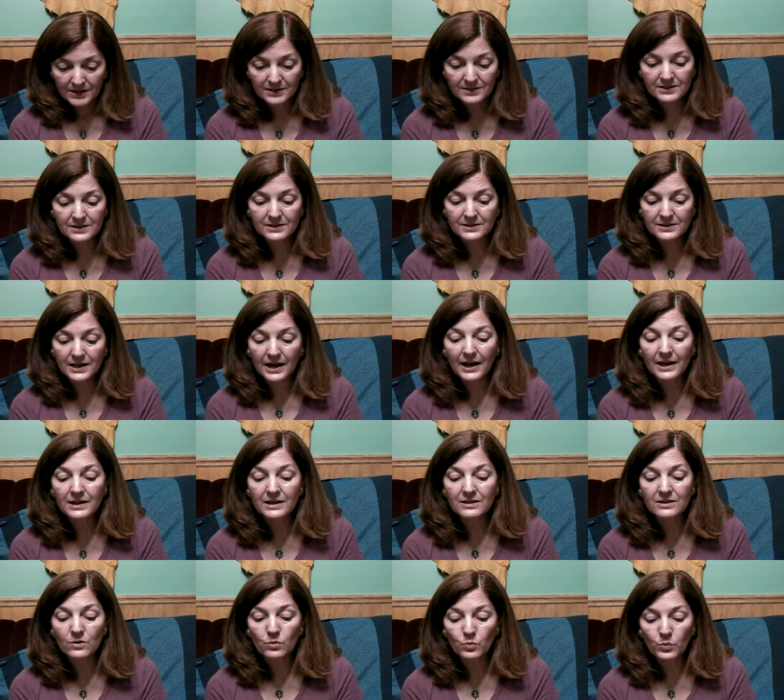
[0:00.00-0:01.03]
A
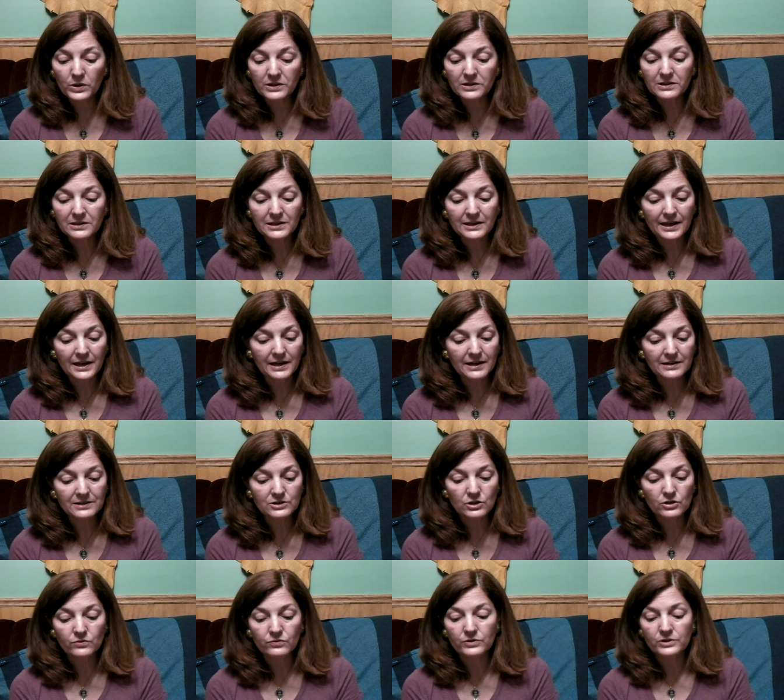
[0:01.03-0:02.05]
society that willingly
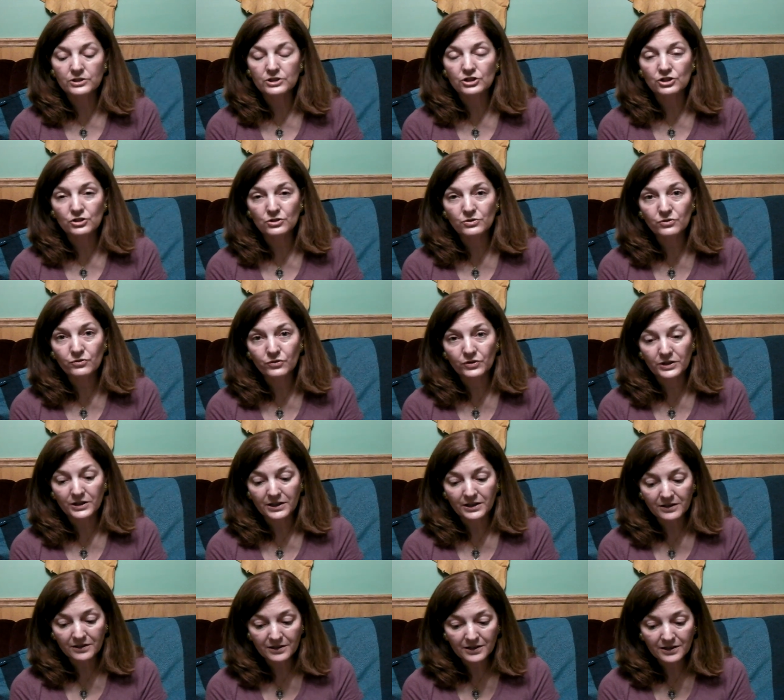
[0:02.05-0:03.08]
hands over its youth for
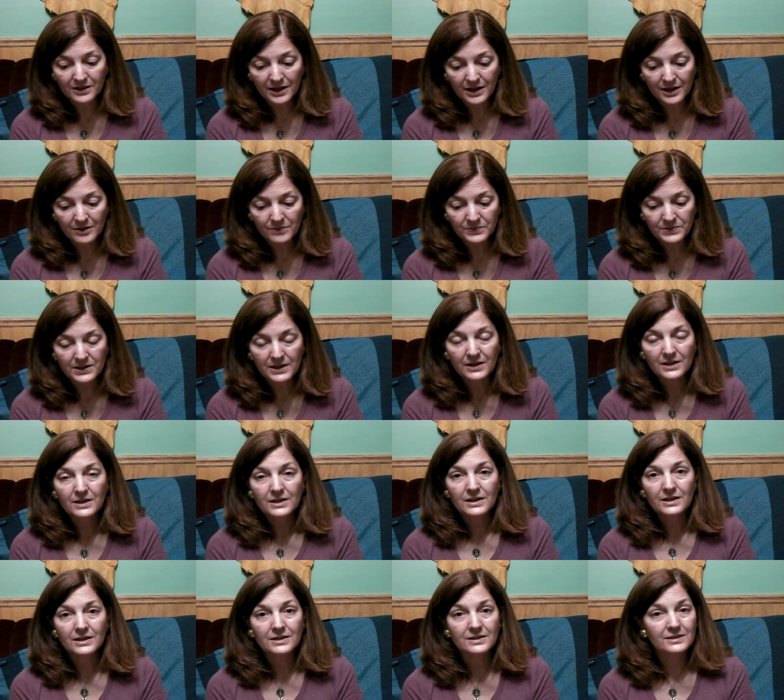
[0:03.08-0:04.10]
killing games
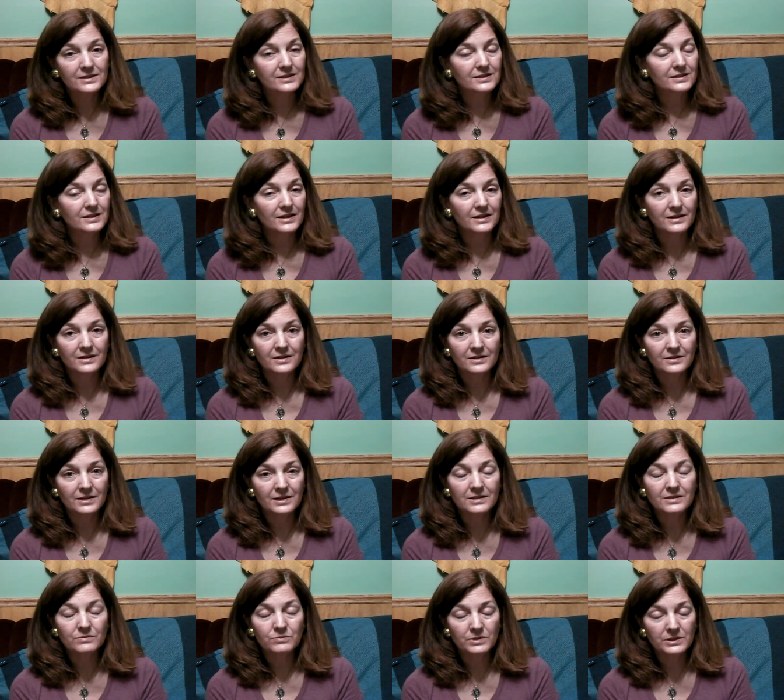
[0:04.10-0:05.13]
is
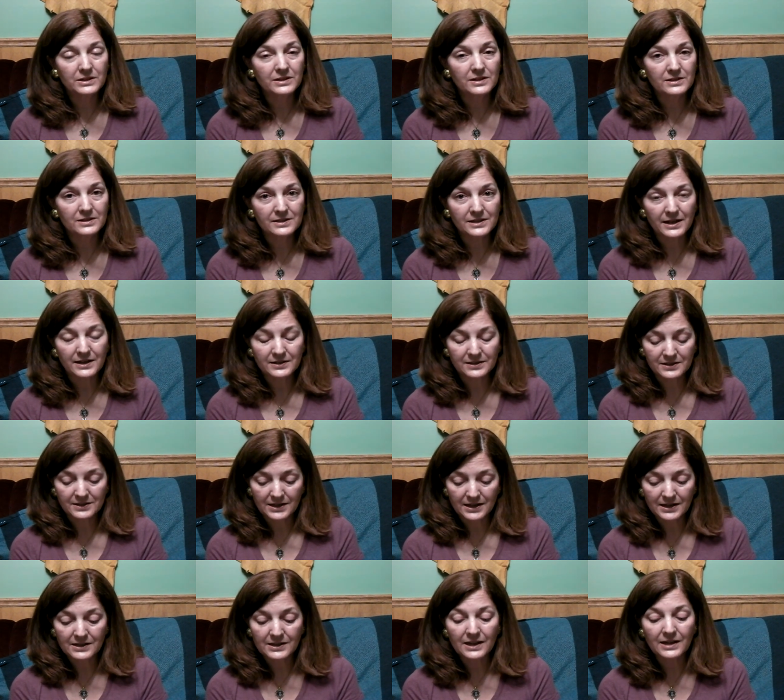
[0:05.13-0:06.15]
it's really a sad
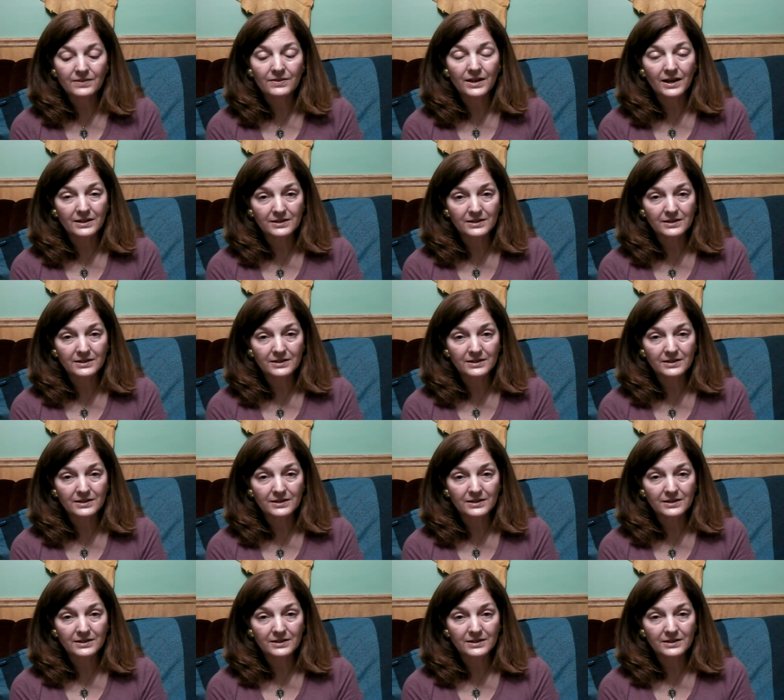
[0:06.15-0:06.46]
state, and